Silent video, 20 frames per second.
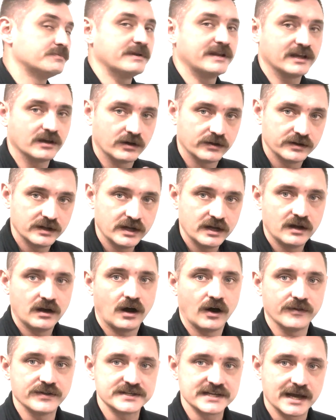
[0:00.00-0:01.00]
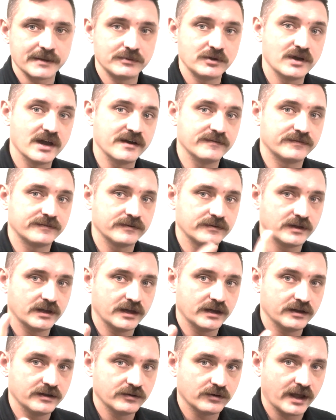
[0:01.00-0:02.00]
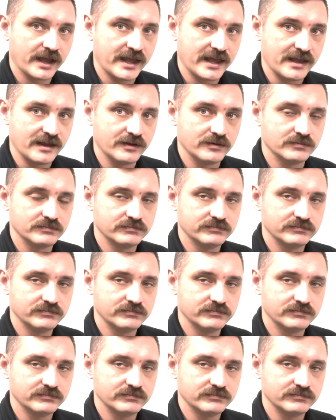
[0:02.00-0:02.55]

on the type. You have a